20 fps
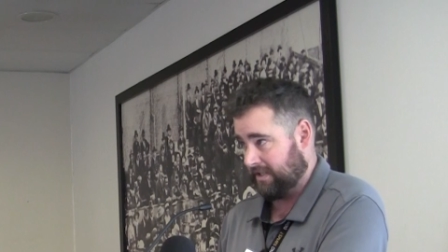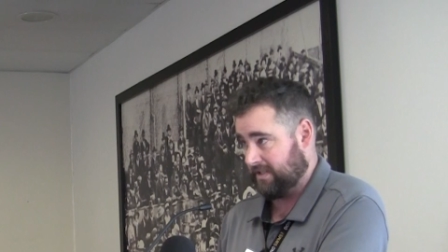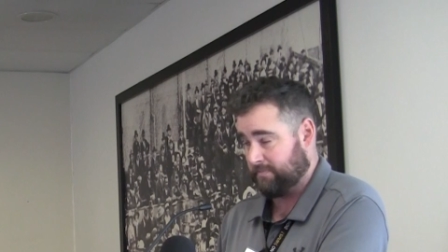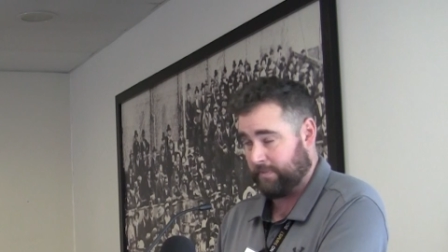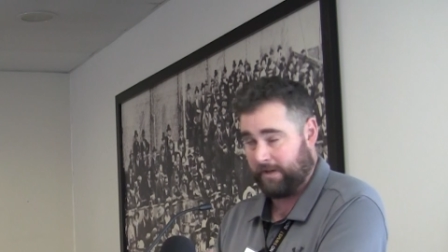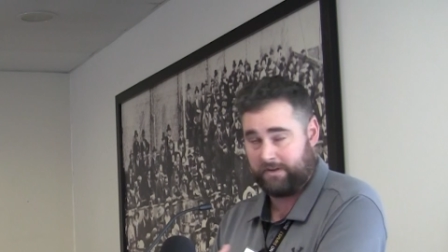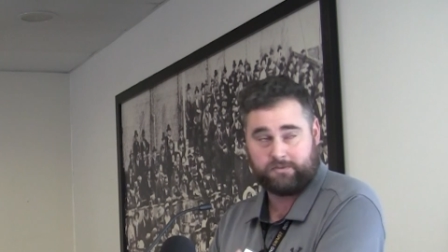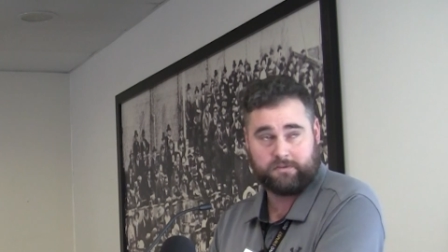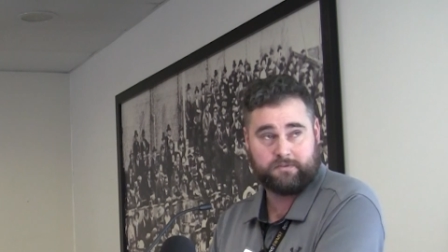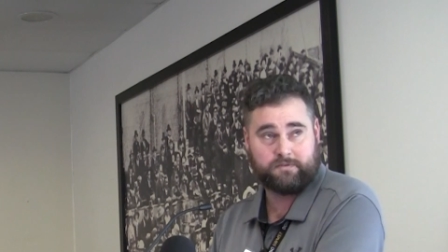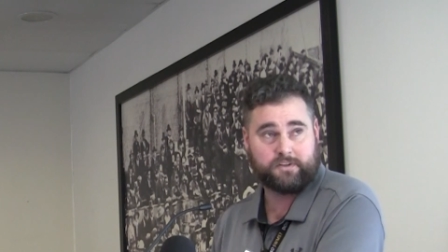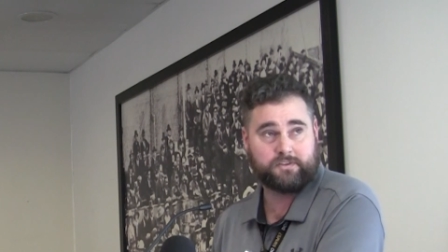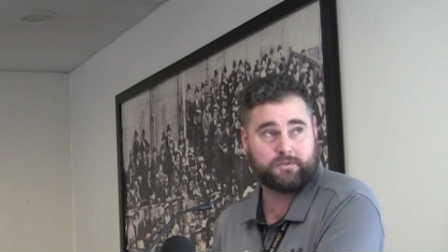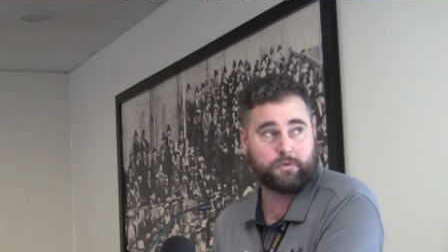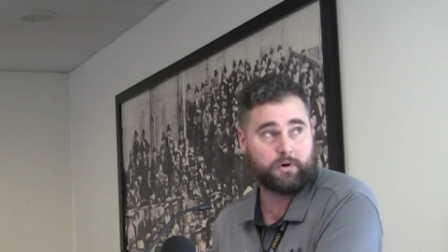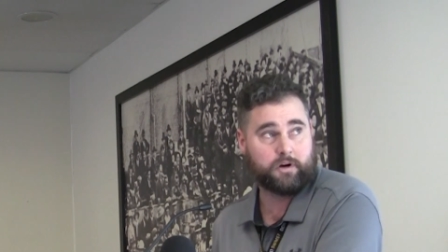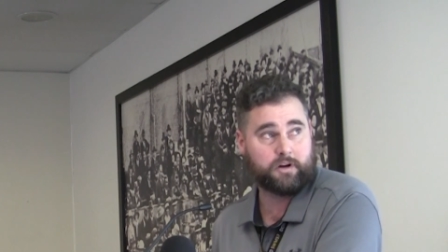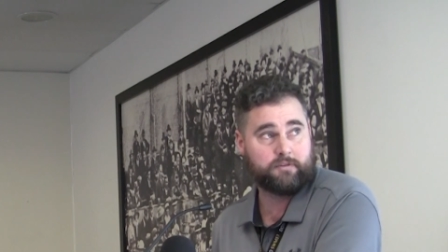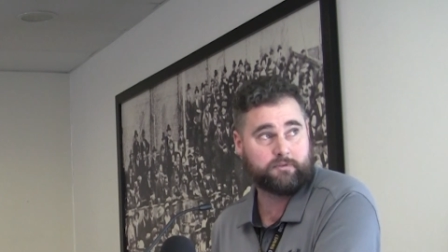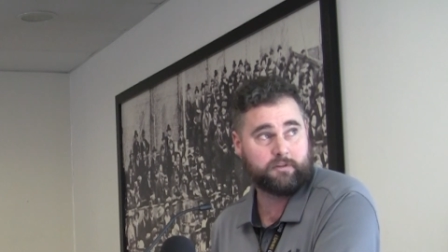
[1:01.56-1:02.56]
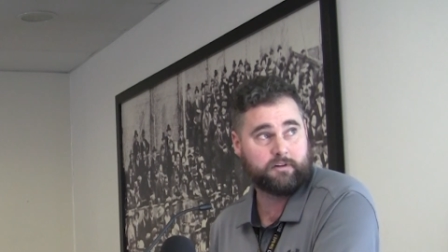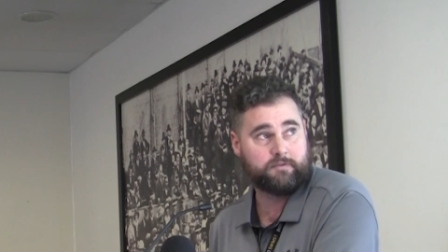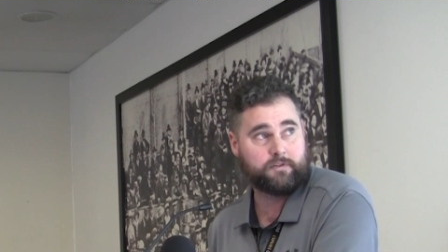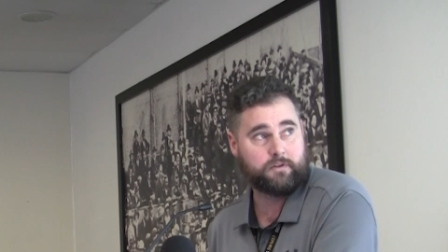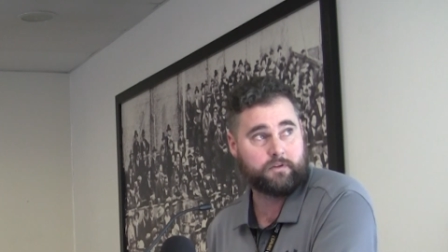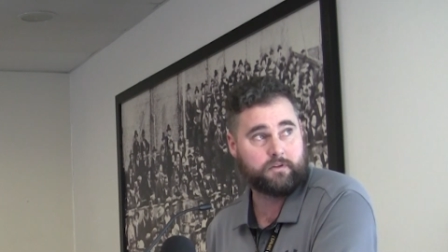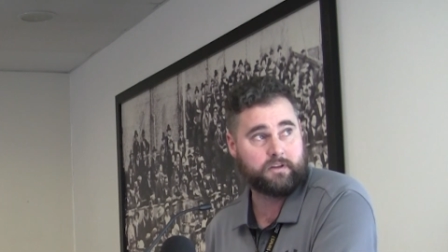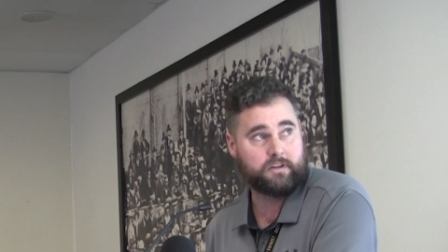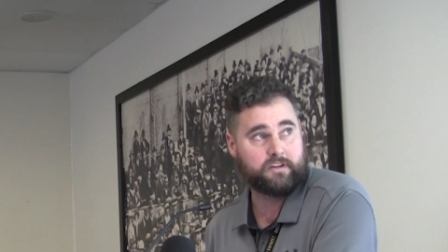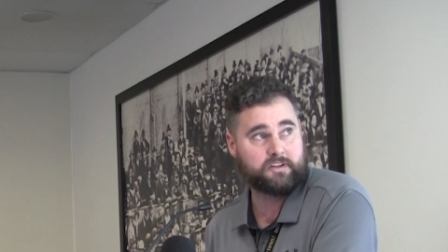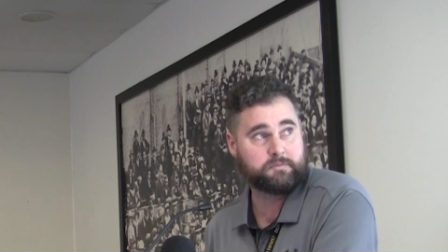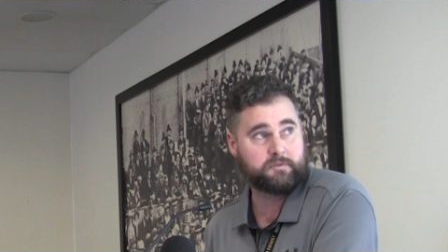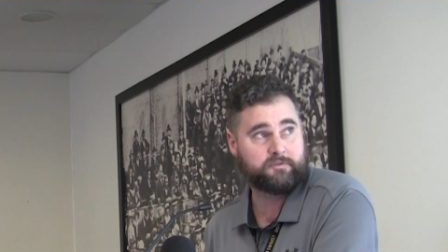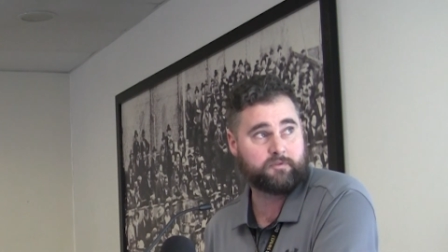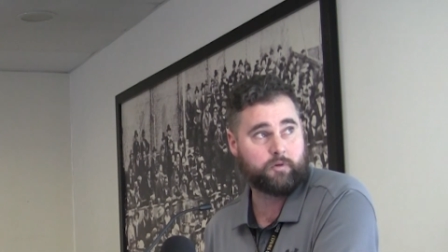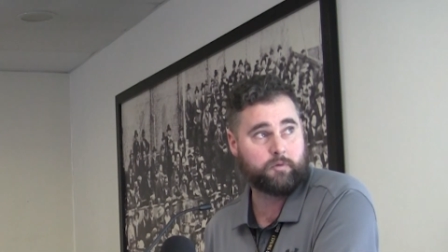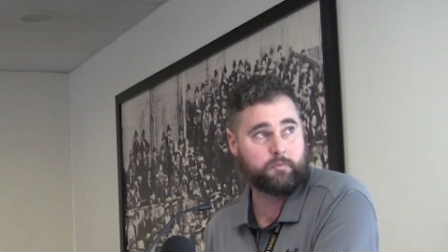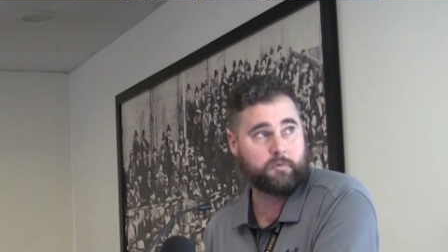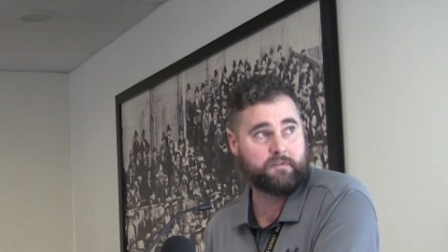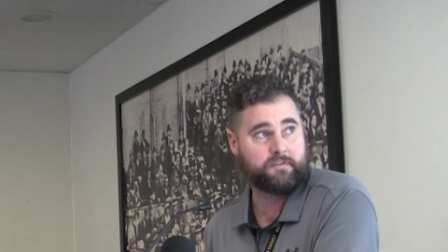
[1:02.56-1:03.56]
an inspector in Victoria for a few years
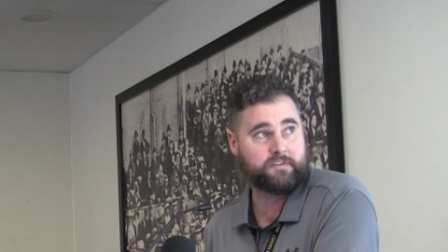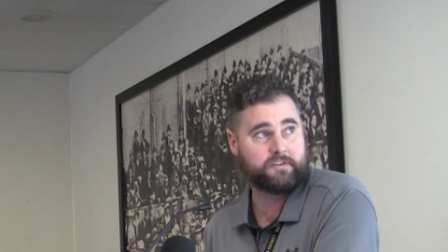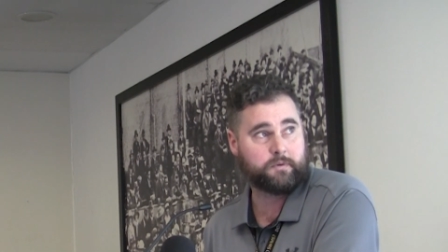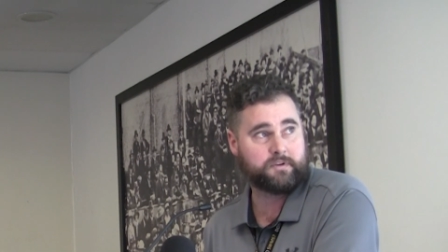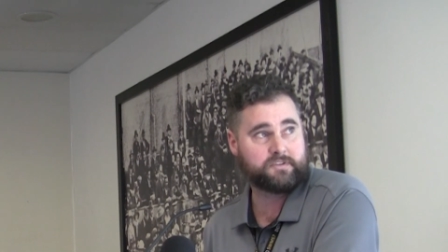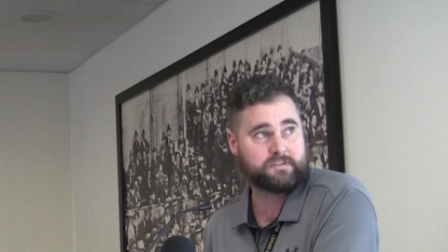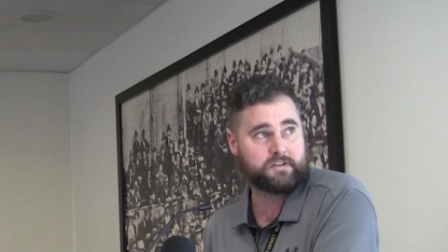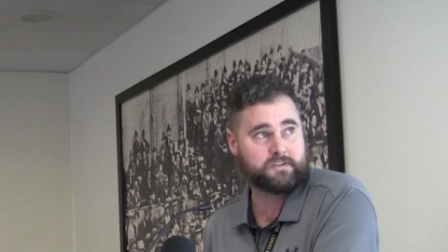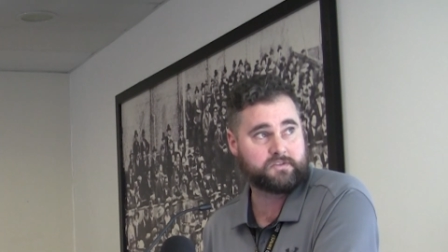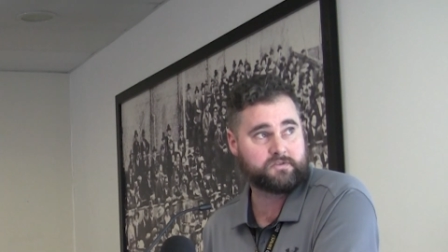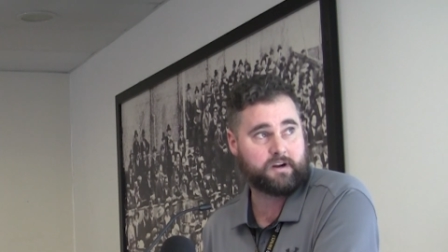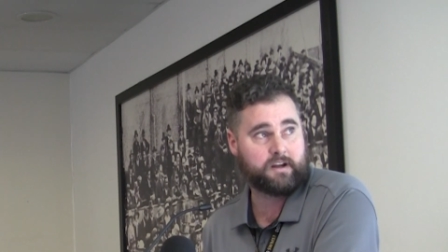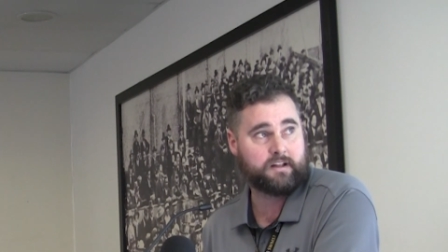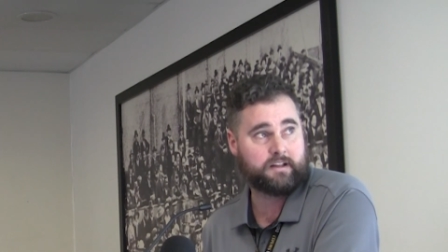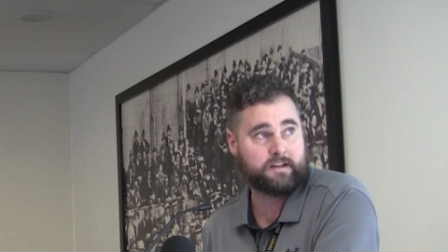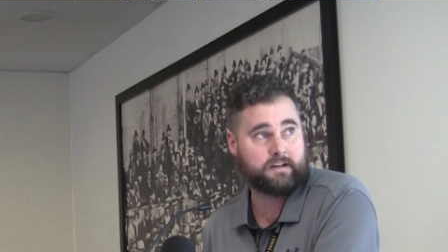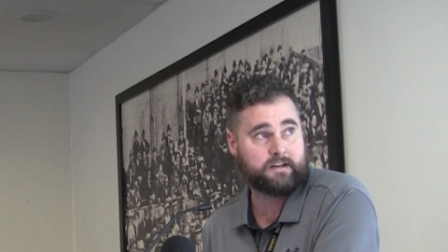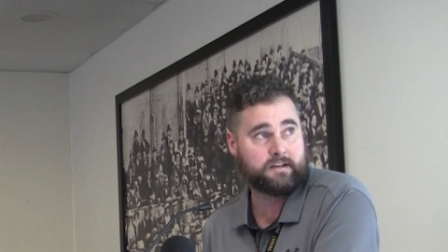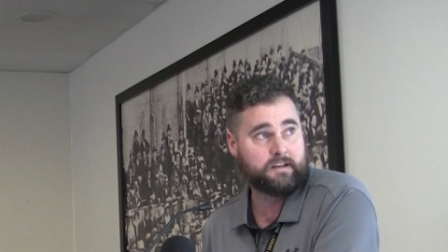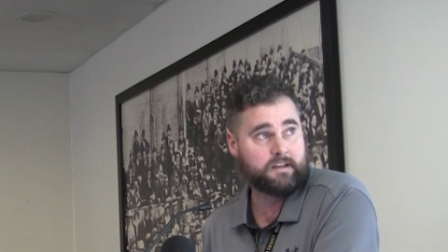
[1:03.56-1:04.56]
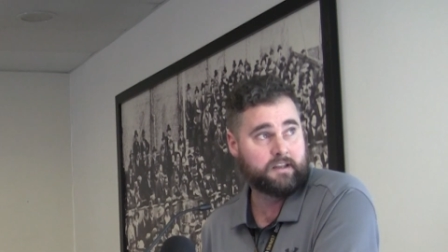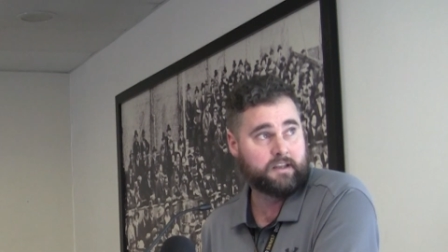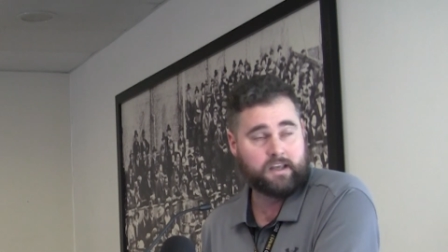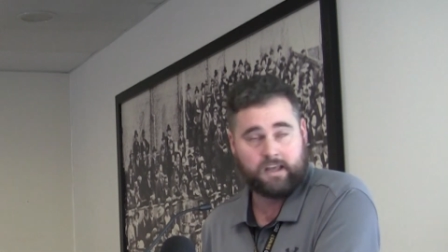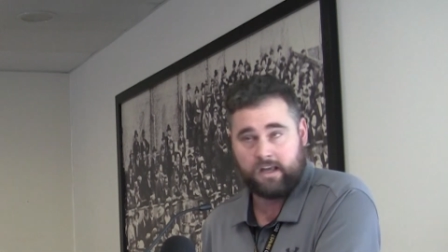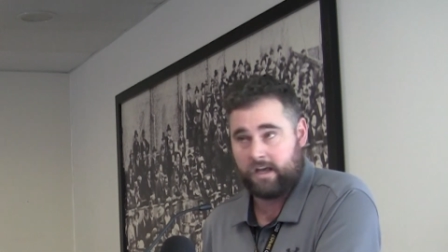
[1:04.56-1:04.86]
before moving to Western Australia.